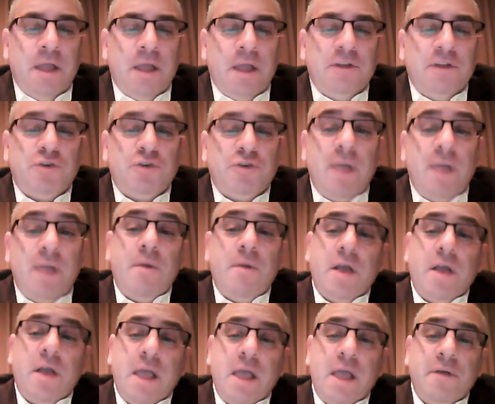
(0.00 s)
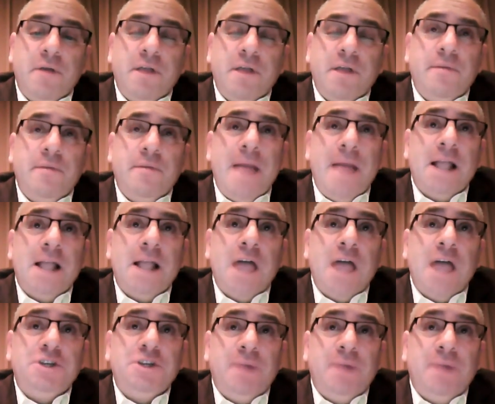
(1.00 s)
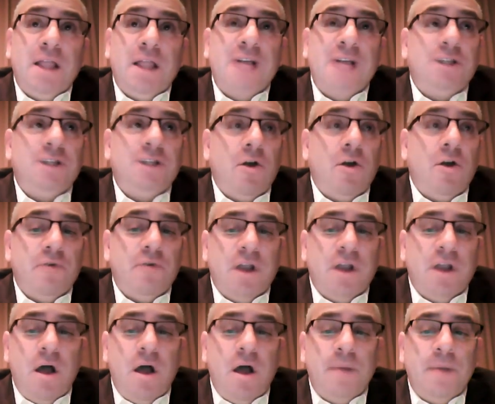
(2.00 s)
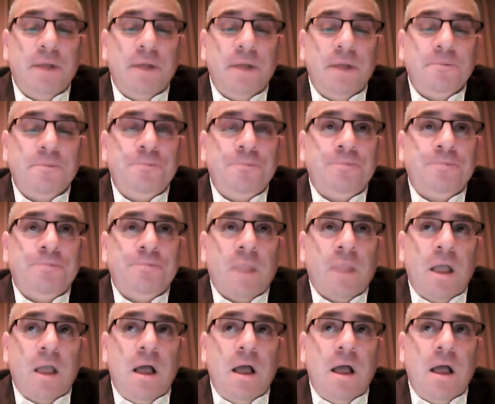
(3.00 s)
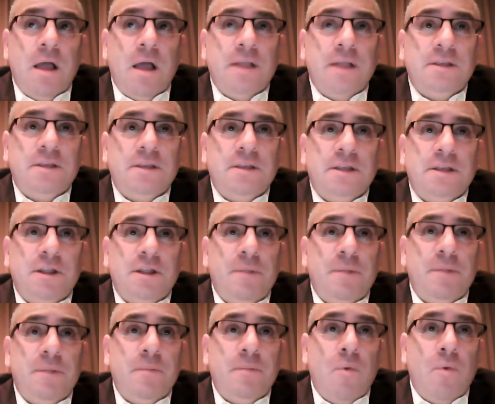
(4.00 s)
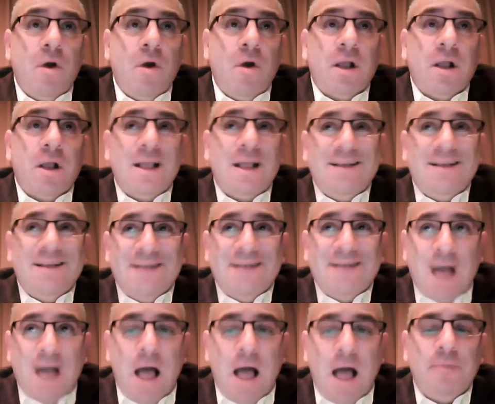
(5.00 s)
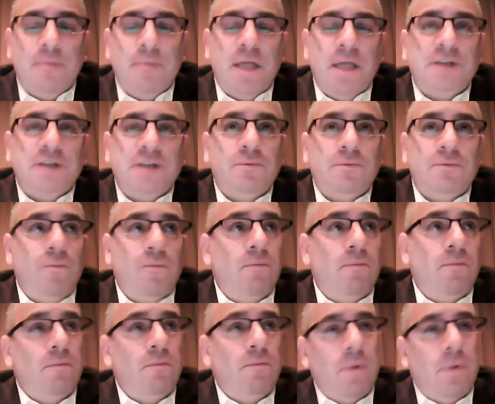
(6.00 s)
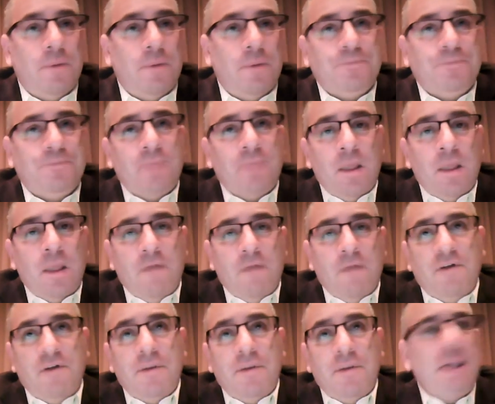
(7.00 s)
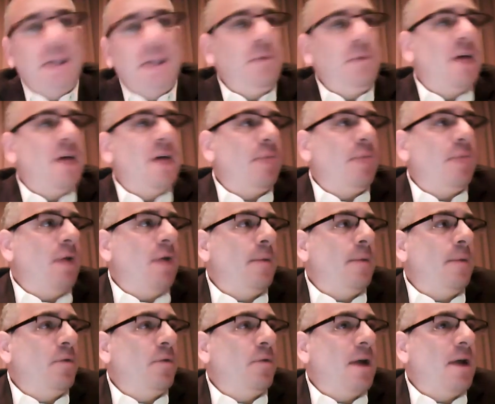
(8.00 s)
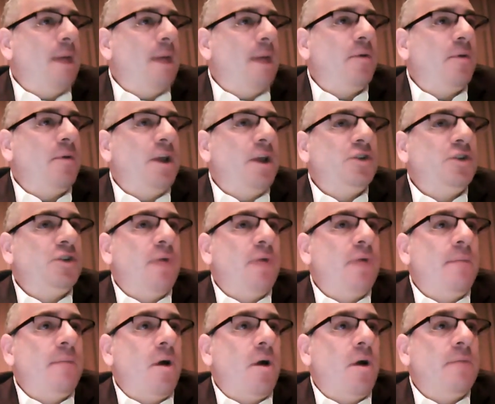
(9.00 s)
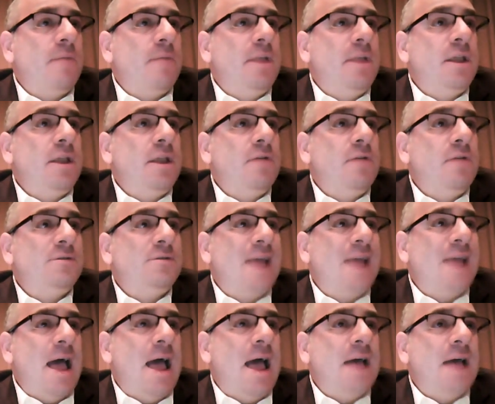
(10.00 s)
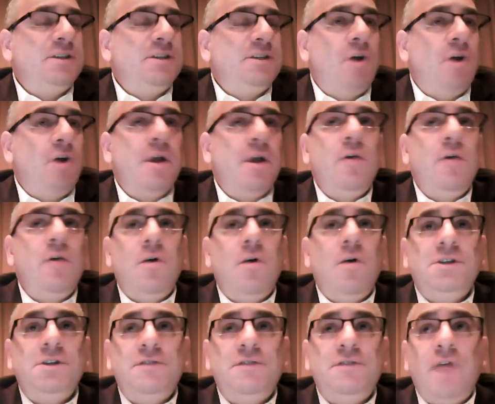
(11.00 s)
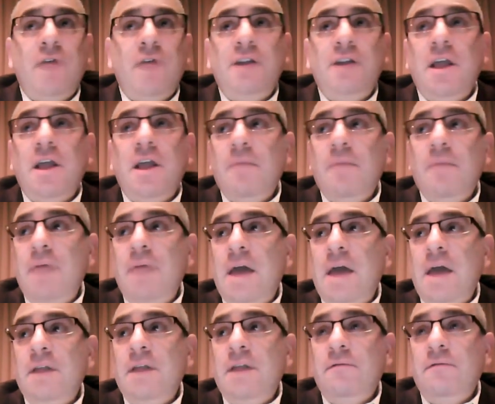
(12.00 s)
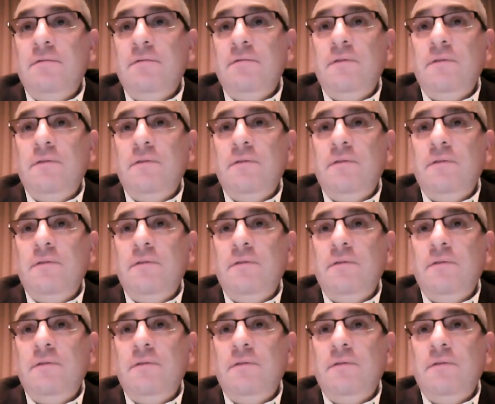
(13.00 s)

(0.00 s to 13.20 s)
In the trademark area, the backlash has been a lot slower in coming. It's a little bit more complex. Fundamentally, we've got a problem with copyright and trademark being used as stalking horses for anti-competitive